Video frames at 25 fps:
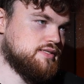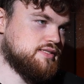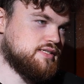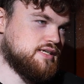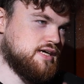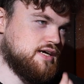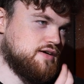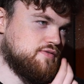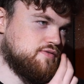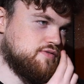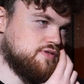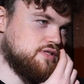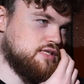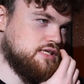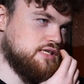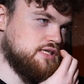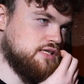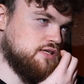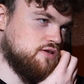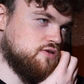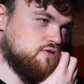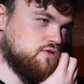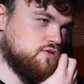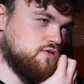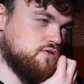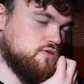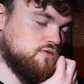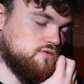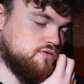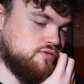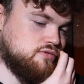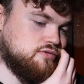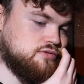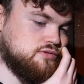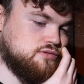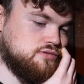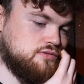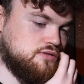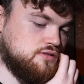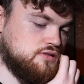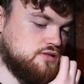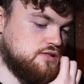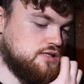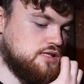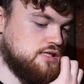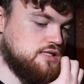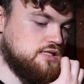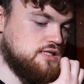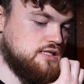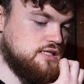heavily on
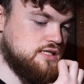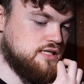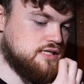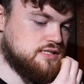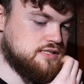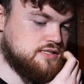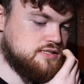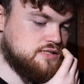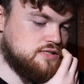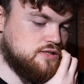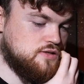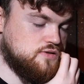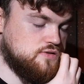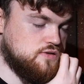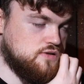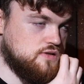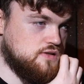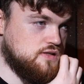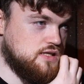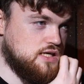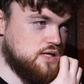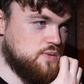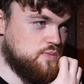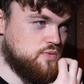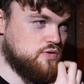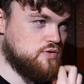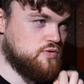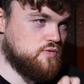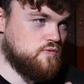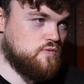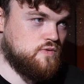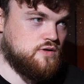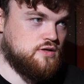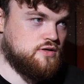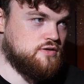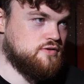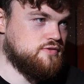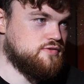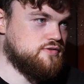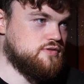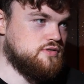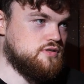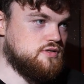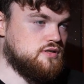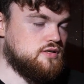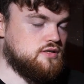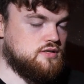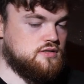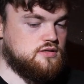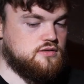any external library we're
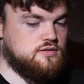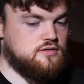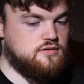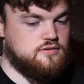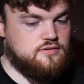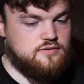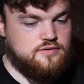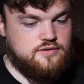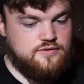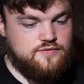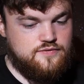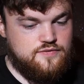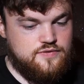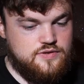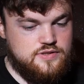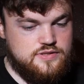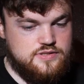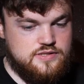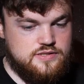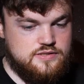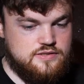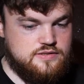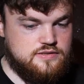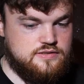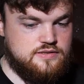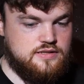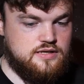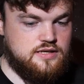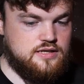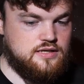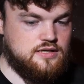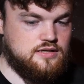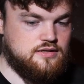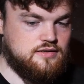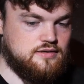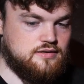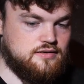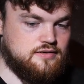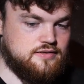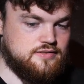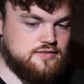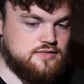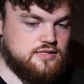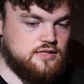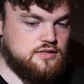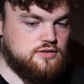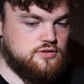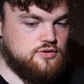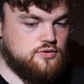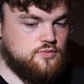using. If this is like
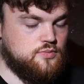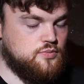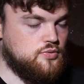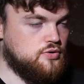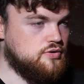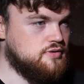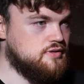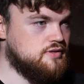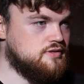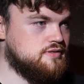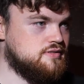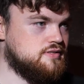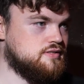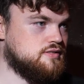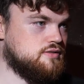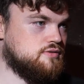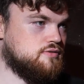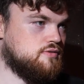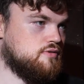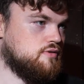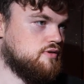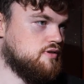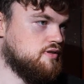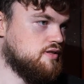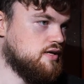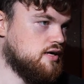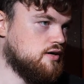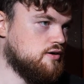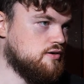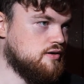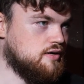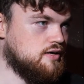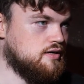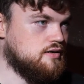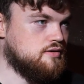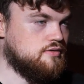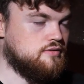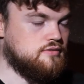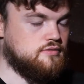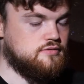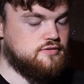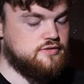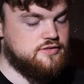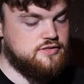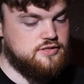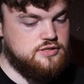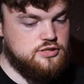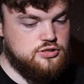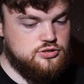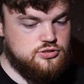styled components or linearia or
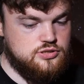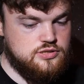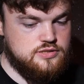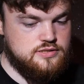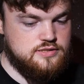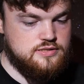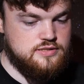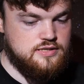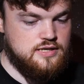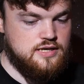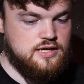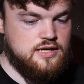stitches,